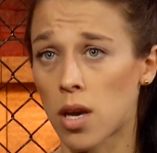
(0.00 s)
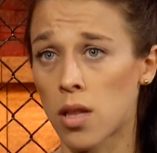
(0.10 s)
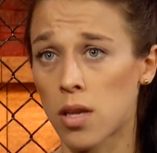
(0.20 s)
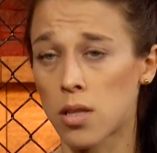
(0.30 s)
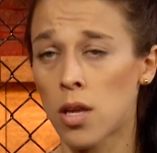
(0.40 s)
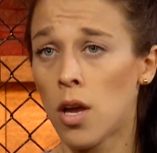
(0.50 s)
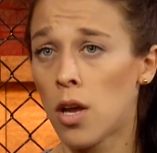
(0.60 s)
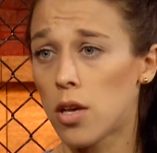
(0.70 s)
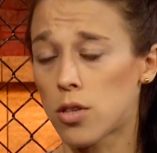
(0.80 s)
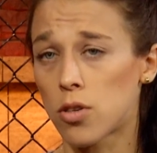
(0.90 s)
I did
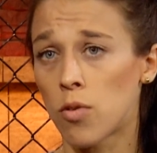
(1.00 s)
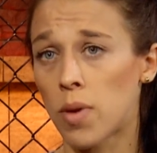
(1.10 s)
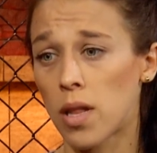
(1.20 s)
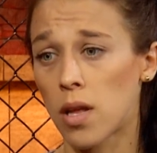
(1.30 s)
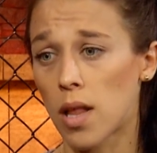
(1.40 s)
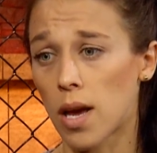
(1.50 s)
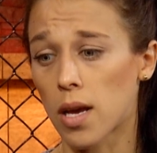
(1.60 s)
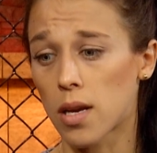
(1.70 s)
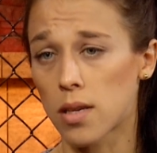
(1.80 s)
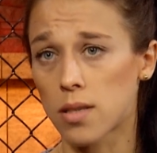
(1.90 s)
so many
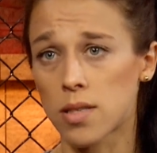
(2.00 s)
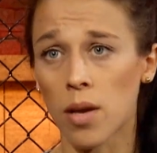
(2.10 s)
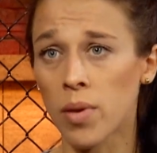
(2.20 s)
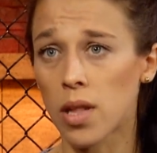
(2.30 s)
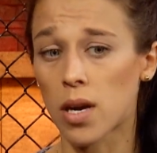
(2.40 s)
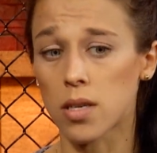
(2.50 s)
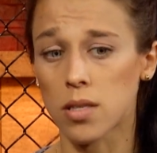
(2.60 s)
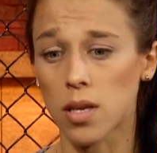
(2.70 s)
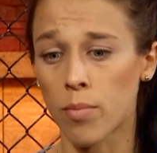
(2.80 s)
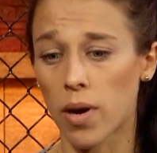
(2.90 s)
like
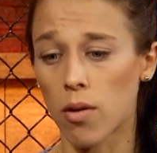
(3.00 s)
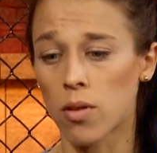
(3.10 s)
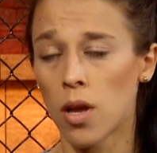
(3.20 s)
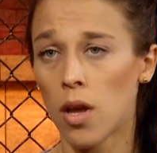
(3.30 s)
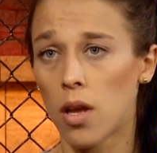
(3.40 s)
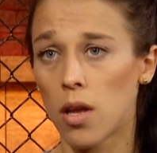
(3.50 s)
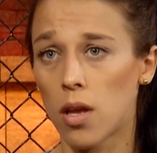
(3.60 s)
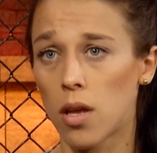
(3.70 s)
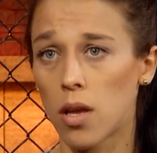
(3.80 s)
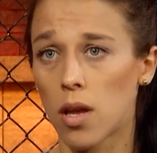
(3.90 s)
seminars about
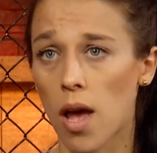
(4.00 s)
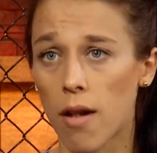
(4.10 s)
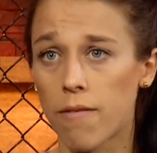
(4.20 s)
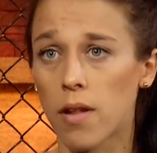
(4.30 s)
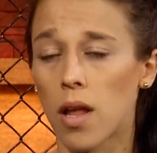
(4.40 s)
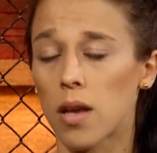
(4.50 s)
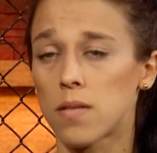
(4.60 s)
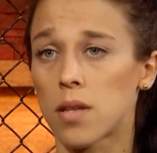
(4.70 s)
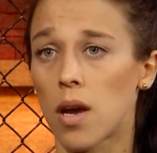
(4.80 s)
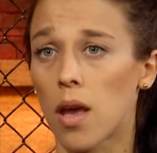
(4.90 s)
healthy
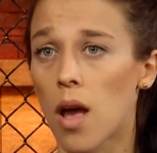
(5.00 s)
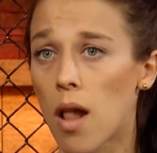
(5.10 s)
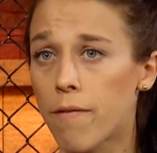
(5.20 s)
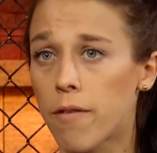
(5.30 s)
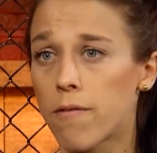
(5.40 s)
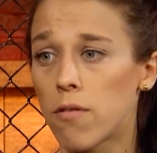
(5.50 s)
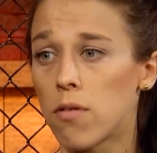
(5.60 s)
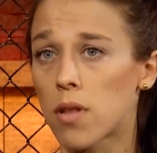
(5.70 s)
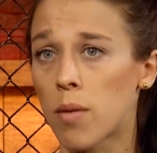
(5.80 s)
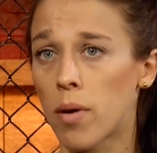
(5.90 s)
lifestyle, healthy
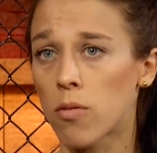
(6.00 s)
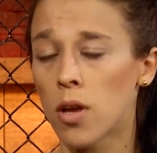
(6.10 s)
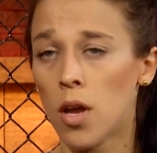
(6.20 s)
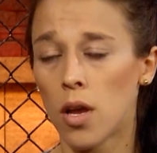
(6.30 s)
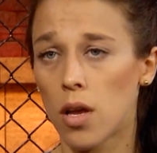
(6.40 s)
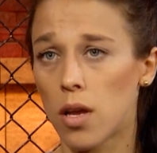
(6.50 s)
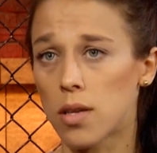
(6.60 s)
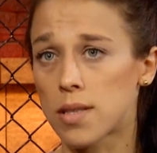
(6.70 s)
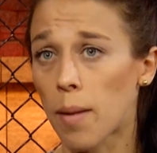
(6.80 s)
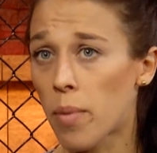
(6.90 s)
food, about
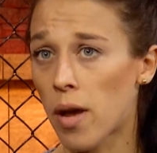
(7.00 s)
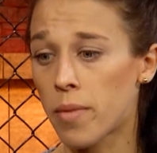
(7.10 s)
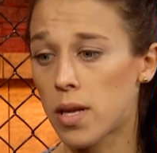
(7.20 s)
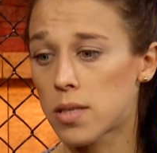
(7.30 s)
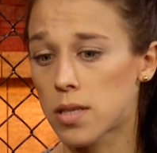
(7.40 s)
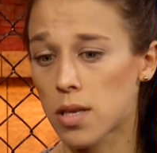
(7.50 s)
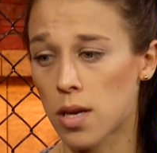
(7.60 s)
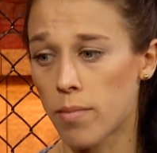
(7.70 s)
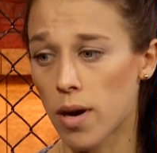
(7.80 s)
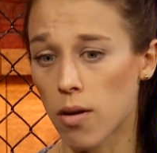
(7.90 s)
supplements,
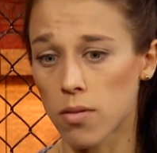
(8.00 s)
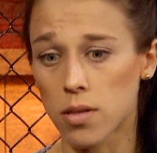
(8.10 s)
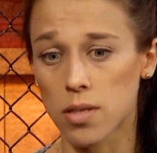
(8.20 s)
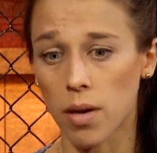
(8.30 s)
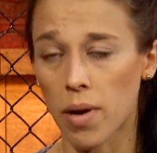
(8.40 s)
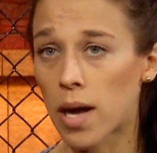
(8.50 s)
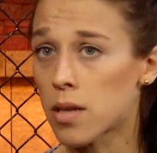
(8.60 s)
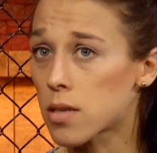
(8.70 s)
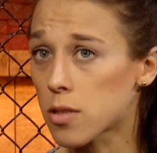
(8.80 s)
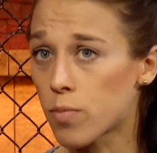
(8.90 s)
about some
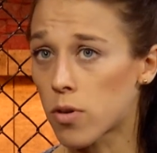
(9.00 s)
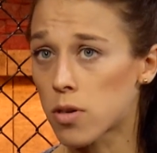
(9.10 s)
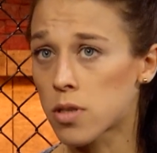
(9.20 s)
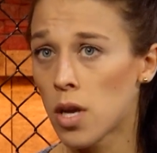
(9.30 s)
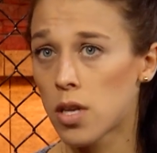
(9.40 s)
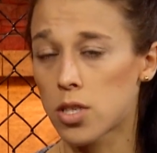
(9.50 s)
other sports,